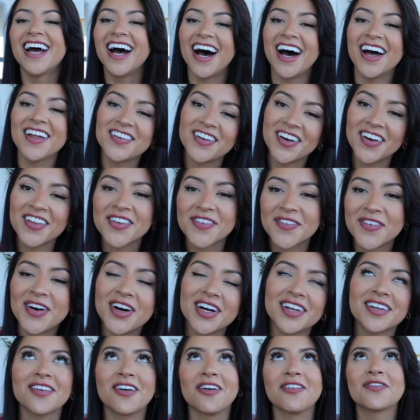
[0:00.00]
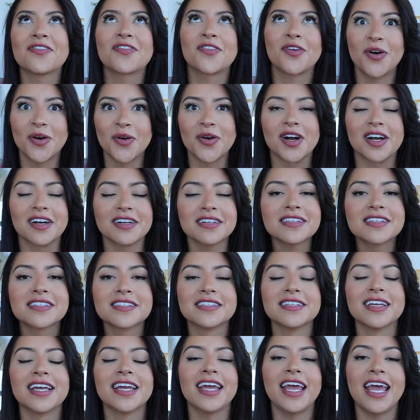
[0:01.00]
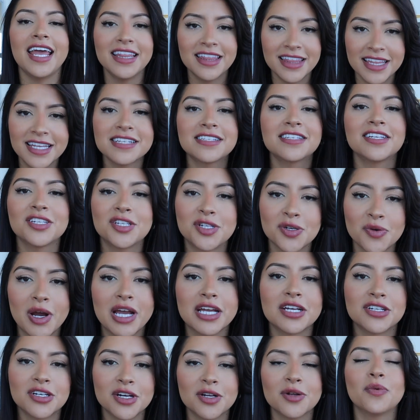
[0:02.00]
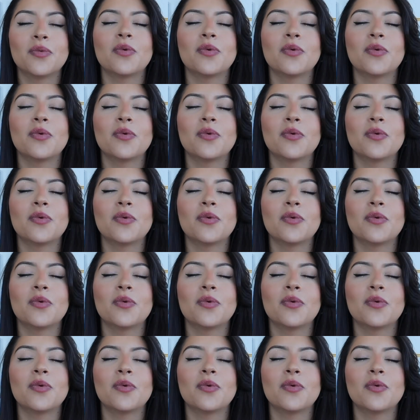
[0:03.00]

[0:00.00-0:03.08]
Another one, of course, in this situation,